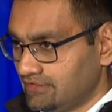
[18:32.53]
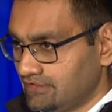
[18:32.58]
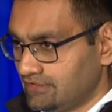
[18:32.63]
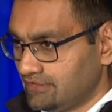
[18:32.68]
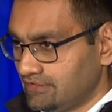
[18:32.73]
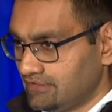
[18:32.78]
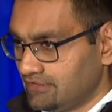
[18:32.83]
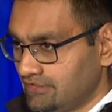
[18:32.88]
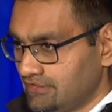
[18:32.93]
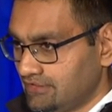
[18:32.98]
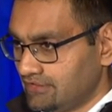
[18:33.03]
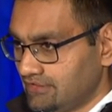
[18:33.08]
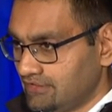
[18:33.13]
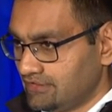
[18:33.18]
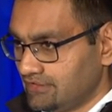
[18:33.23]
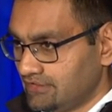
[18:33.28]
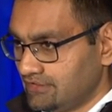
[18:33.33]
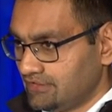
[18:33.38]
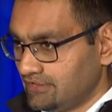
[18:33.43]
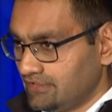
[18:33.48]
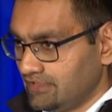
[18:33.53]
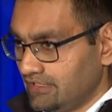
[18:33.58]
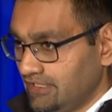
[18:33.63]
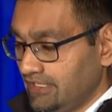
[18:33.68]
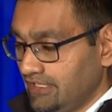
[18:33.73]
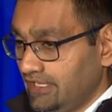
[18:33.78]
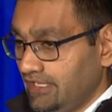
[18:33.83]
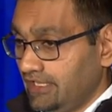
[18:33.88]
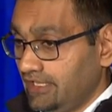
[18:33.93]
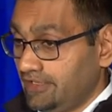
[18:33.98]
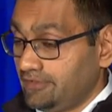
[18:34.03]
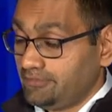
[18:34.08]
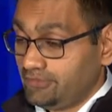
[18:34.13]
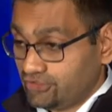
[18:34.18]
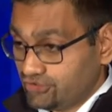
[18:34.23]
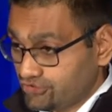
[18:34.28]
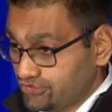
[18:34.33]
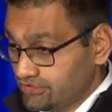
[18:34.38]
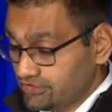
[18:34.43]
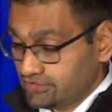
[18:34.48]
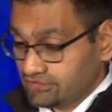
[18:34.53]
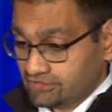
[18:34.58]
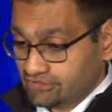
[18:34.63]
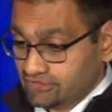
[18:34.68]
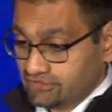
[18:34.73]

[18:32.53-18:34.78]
usefulness? Sure.